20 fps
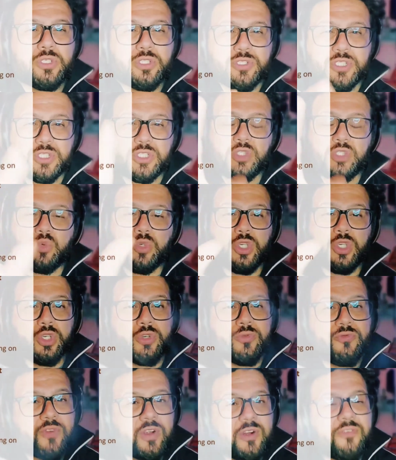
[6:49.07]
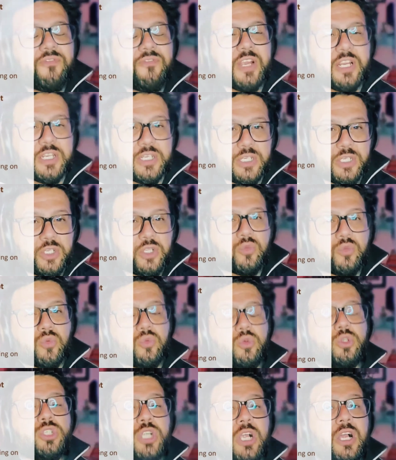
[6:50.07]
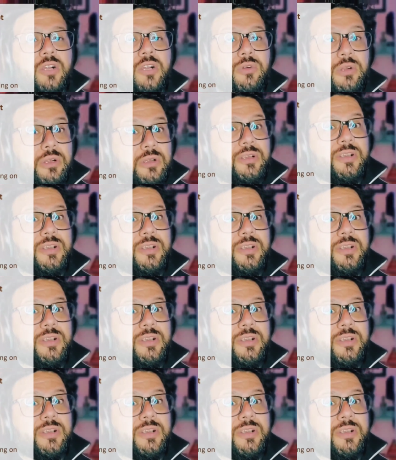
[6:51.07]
So this is where you're affecting your root chakra,